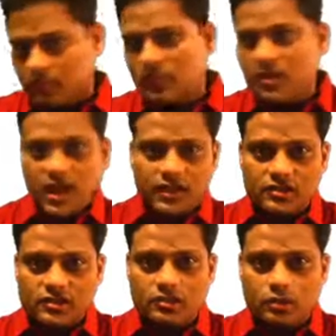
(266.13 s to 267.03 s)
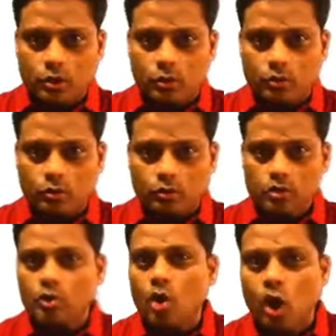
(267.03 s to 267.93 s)
Next to.
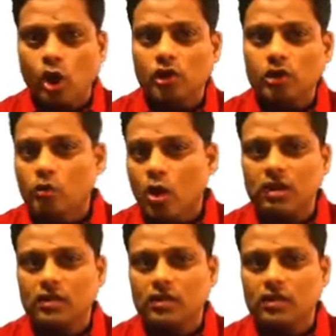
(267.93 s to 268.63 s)
So all you want